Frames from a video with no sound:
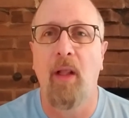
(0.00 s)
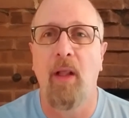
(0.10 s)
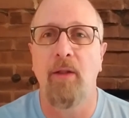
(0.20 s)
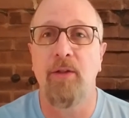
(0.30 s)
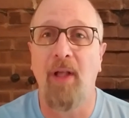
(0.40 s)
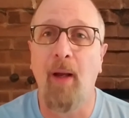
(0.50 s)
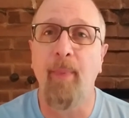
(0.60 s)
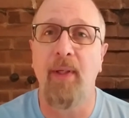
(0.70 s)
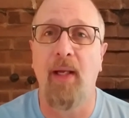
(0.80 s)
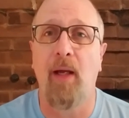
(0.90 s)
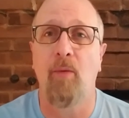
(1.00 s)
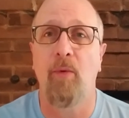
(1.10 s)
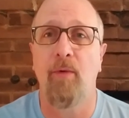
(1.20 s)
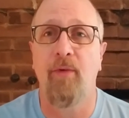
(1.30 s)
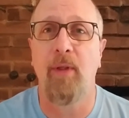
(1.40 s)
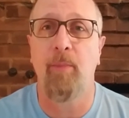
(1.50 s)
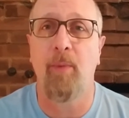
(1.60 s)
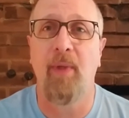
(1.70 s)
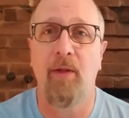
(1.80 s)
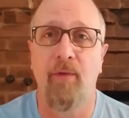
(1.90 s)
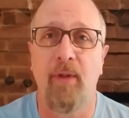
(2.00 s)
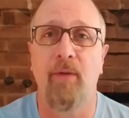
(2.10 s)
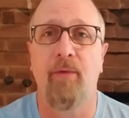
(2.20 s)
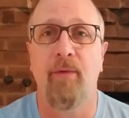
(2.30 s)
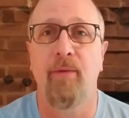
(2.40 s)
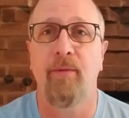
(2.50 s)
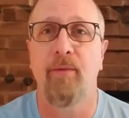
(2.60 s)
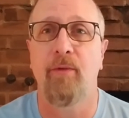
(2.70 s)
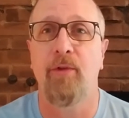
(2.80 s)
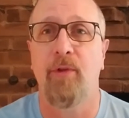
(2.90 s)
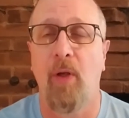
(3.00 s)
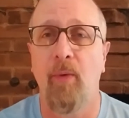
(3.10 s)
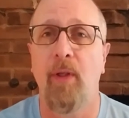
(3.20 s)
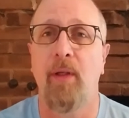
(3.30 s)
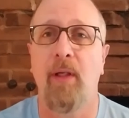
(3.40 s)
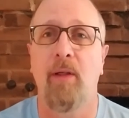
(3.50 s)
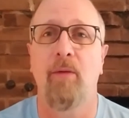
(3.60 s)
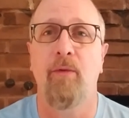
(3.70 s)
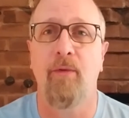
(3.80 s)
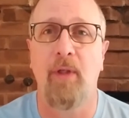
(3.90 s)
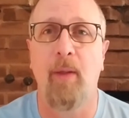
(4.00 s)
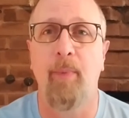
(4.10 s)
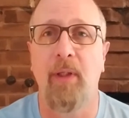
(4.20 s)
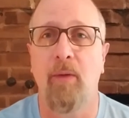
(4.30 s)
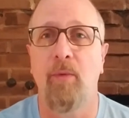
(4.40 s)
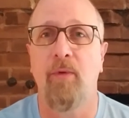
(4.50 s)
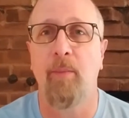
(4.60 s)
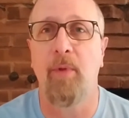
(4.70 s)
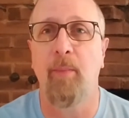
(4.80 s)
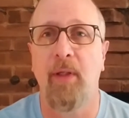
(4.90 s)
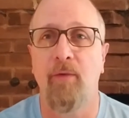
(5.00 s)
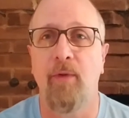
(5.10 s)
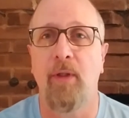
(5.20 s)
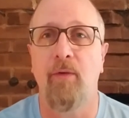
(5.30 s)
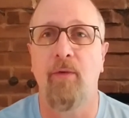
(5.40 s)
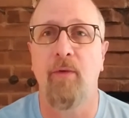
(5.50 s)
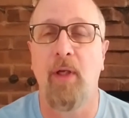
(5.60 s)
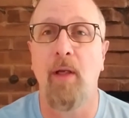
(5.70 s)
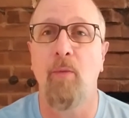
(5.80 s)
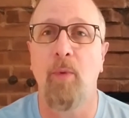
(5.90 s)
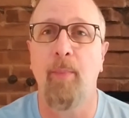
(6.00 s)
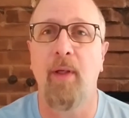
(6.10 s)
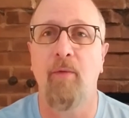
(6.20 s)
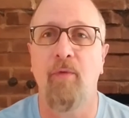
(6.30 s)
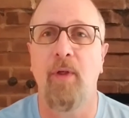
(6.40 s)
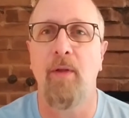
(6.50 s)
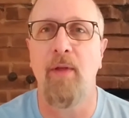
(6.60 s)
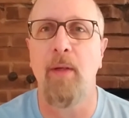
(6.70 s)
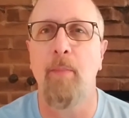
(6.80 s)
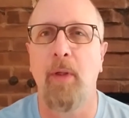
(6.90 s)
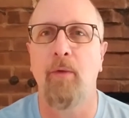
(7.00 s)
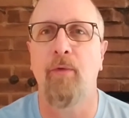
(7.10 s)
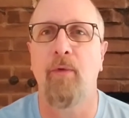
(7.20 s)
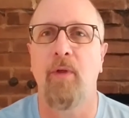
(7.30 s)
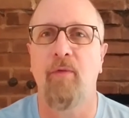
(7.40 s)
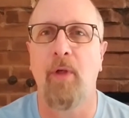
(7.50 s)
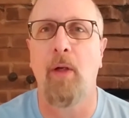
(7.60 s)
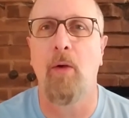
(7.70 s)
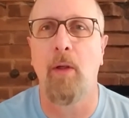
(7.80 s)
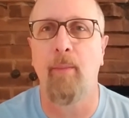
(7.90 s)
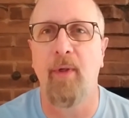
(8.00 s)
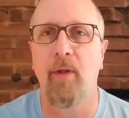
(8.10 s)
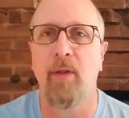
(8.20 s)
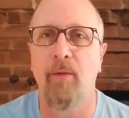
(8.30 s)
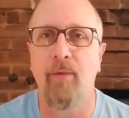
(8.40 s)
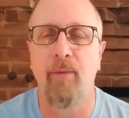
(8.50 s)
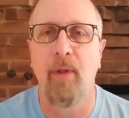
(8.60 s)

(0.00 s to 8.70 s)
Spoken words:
stopping that would seem to make sense. Slowing it down, stopping it would seem to make sense and would benefit the most, if not all, Americans.